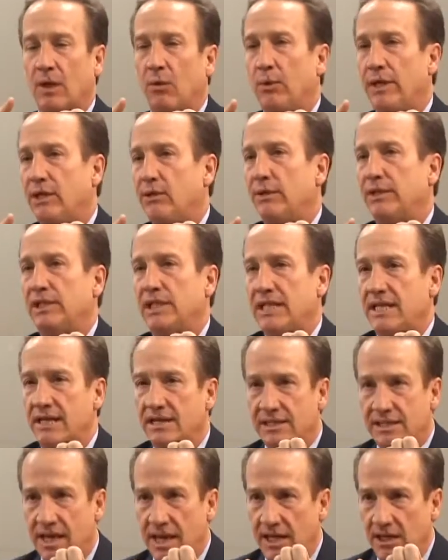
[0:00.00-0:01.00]
We do a
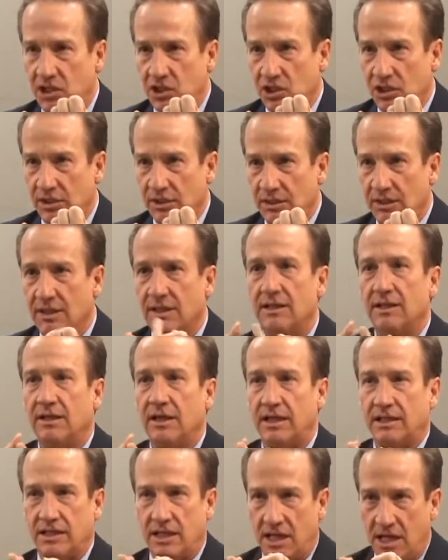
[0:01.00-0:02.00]
TSH,
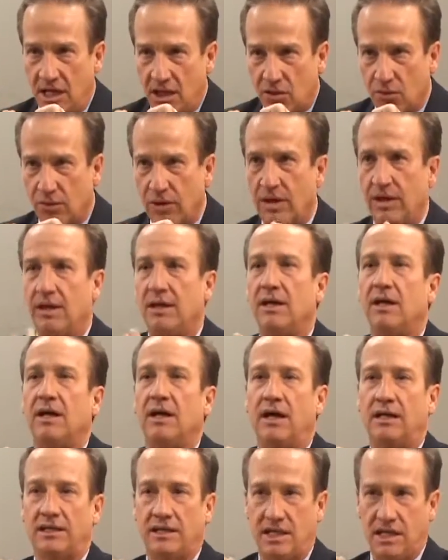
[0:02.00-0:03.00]
a T3,
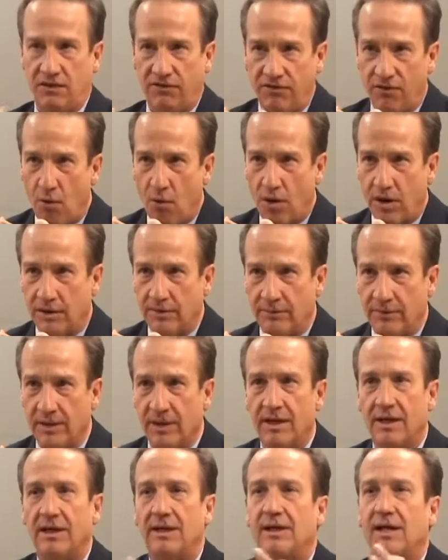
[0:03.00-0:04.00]
a T4.
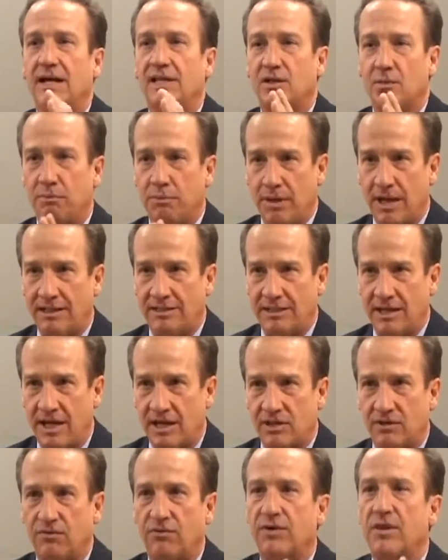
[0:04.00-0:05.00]
That's a blood
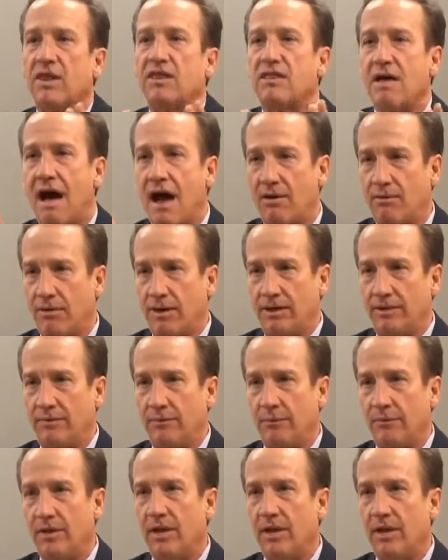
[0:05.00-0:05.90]
test for the thyroid.